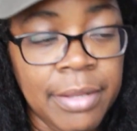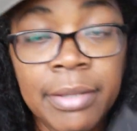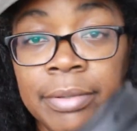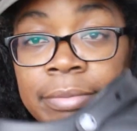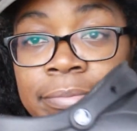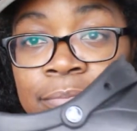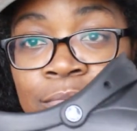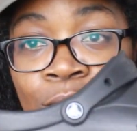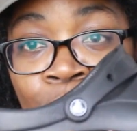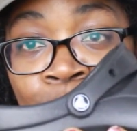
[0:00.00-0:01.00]
here.
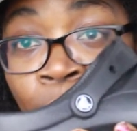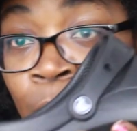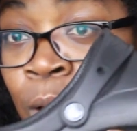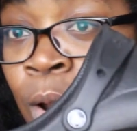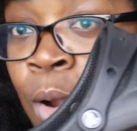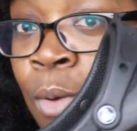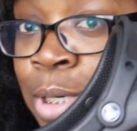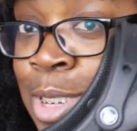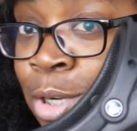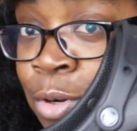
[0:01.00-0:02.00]

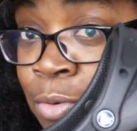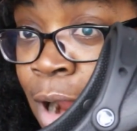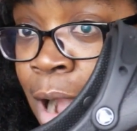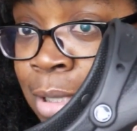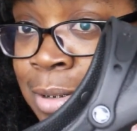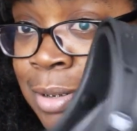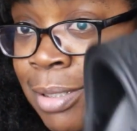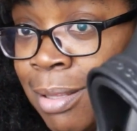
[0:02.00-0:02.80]
These are Crocs.